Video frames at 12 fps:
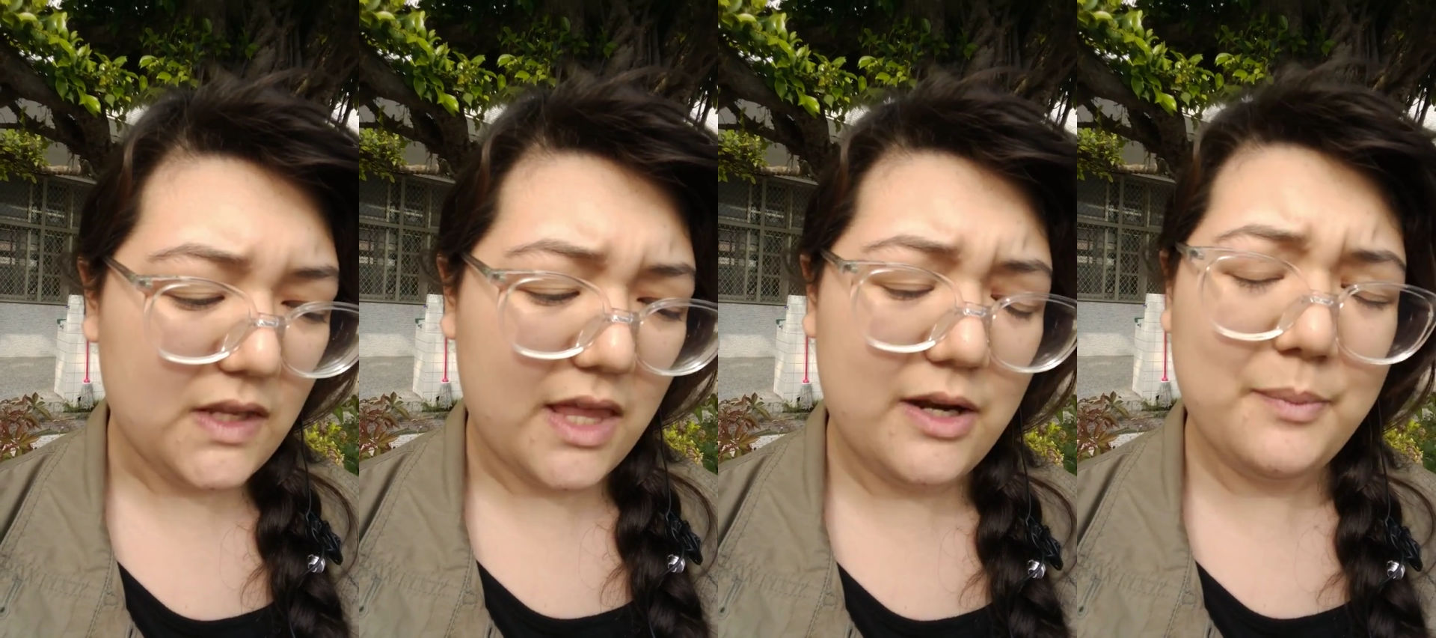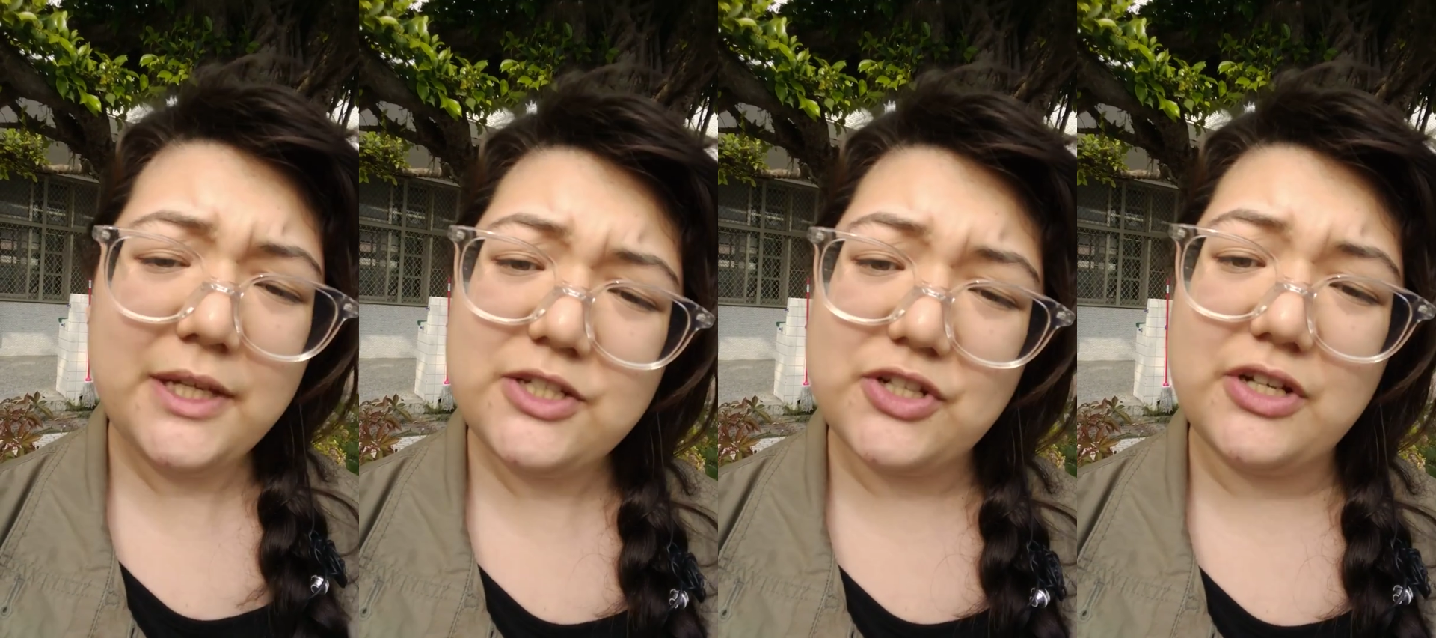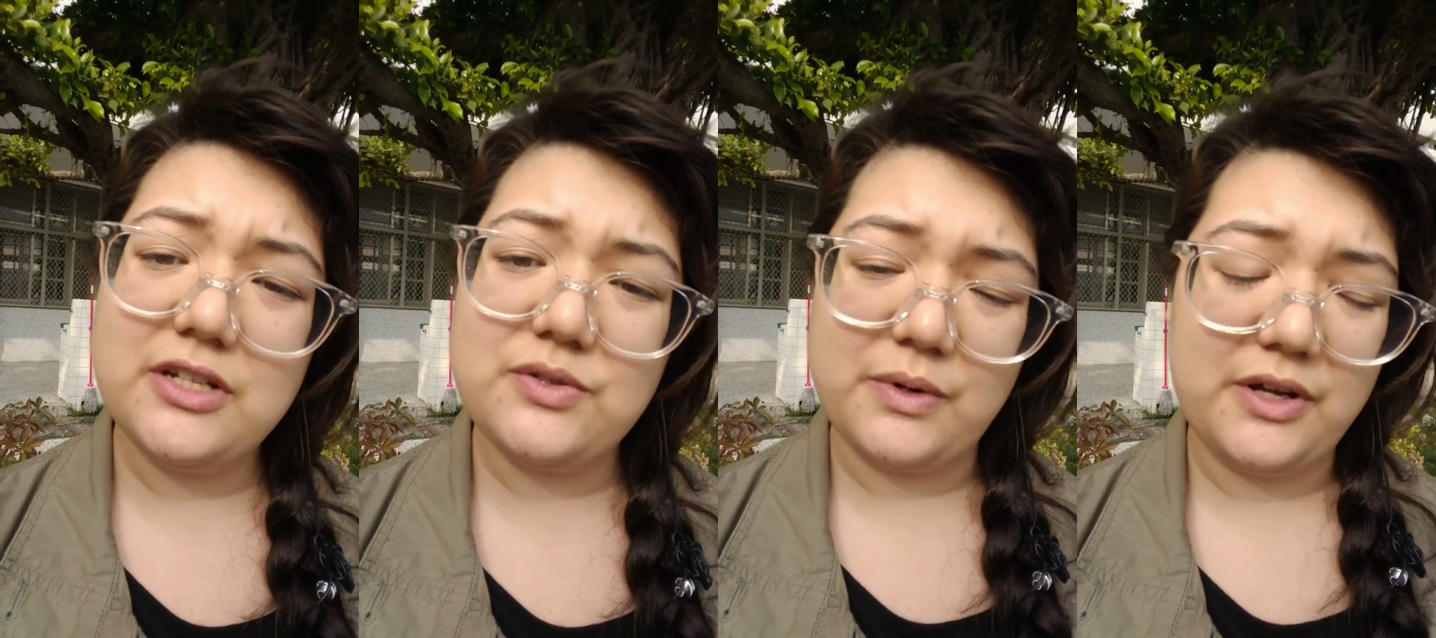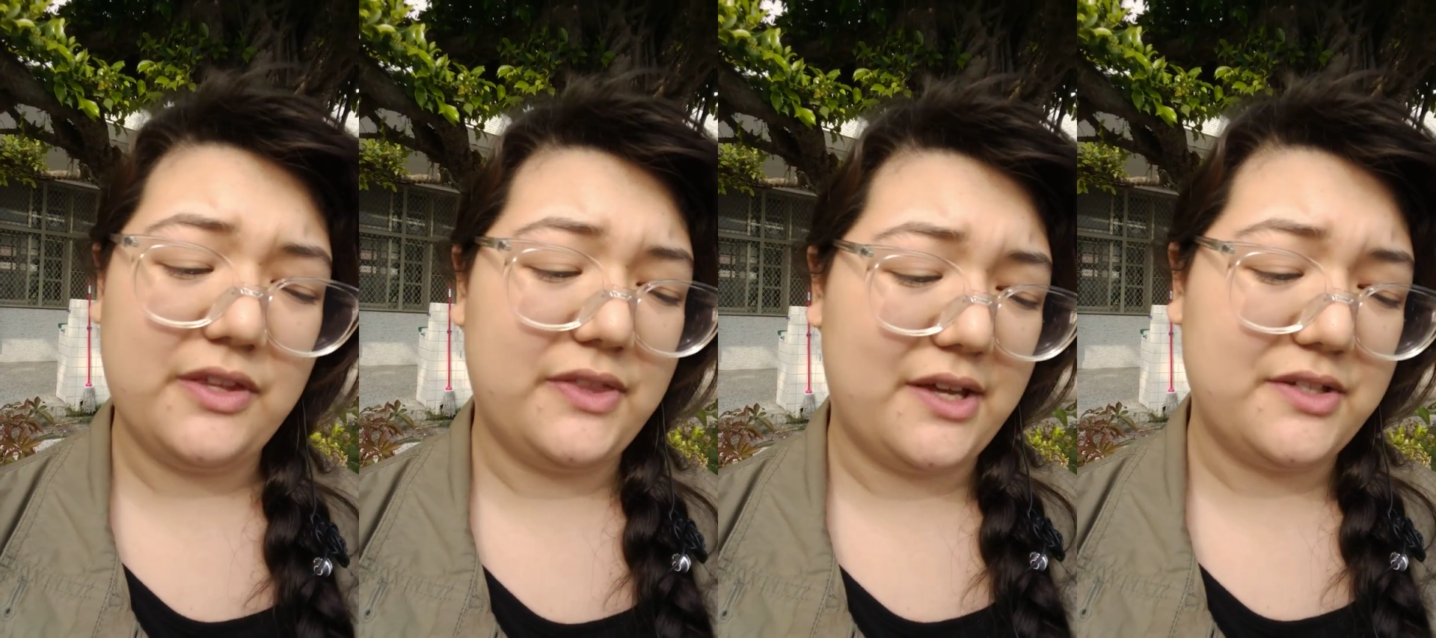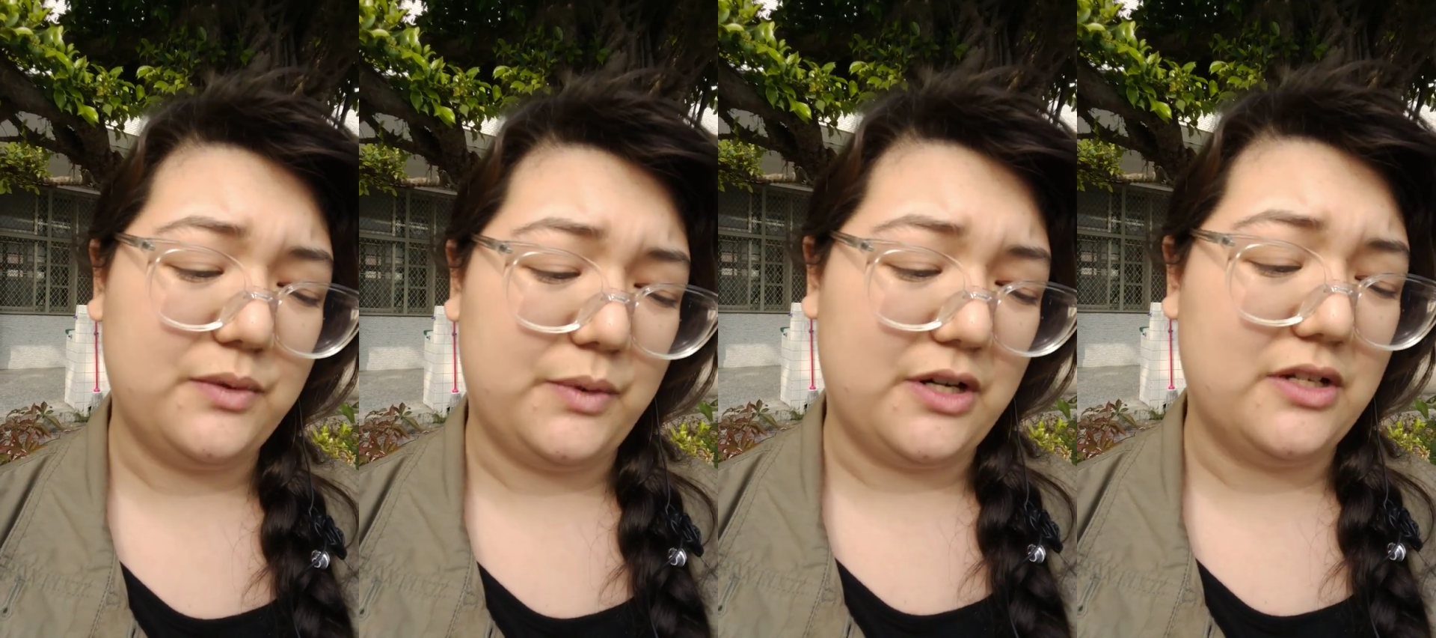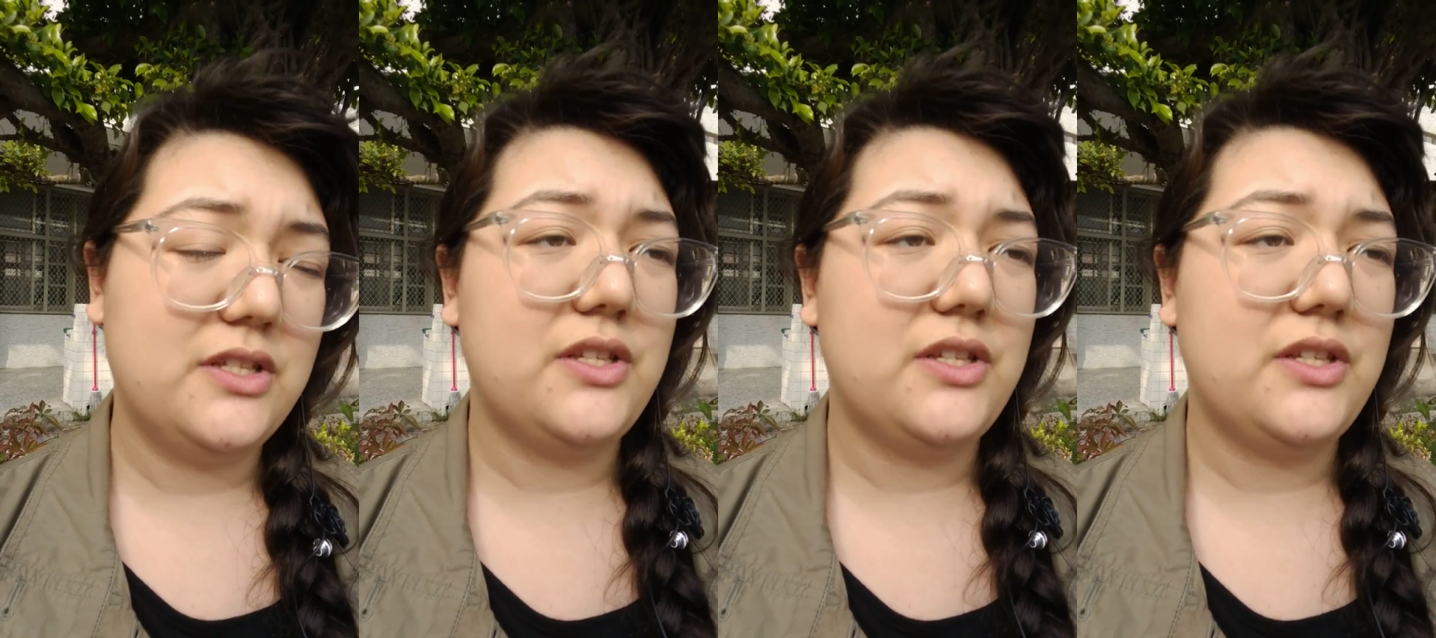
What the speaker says: And a picture is worth 1,000 words.